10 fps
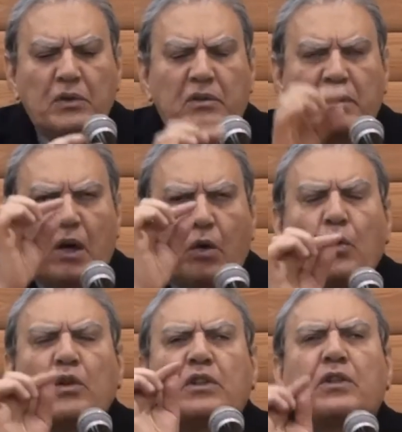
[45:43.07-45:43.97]
I
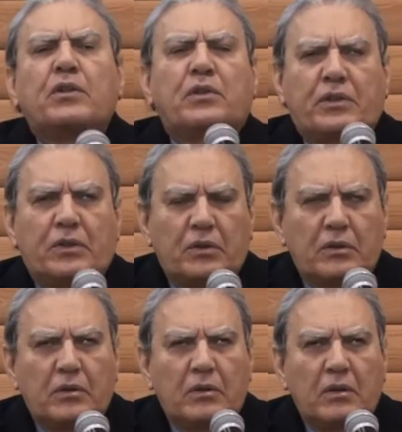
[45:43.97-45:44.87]
want the whole
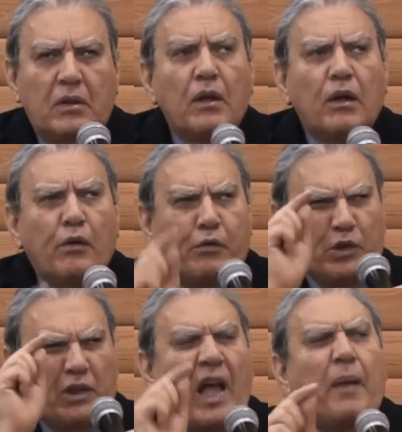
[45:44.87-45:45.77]
truth
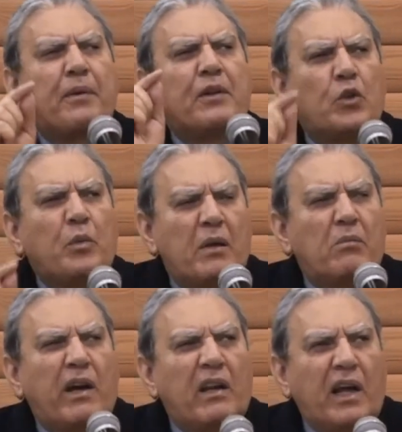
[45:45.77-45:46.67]
of what
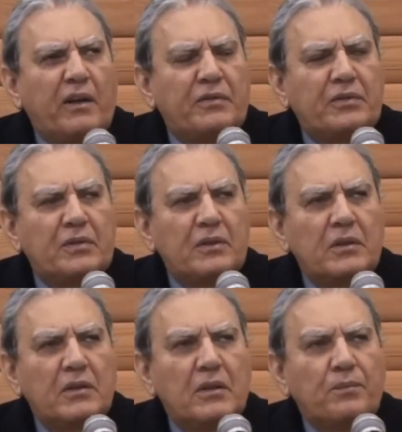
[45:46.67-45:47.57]
happened to me in my
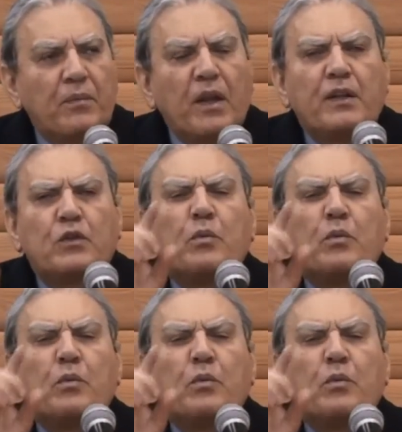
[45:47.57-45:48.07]
life